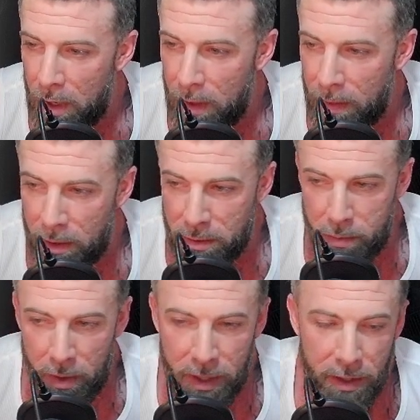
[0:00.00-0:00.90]
there's
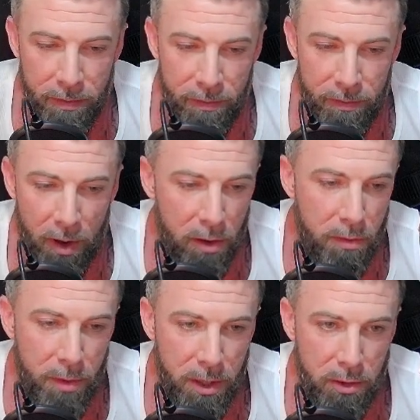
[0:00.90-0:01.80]
plenty of volume
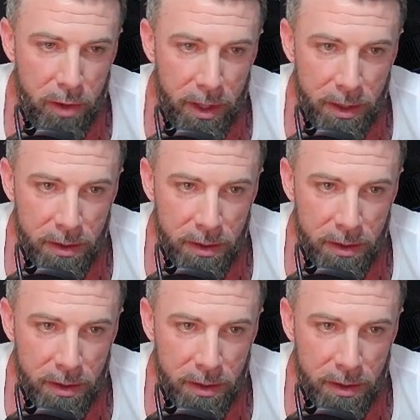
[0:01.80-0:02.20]
being traded.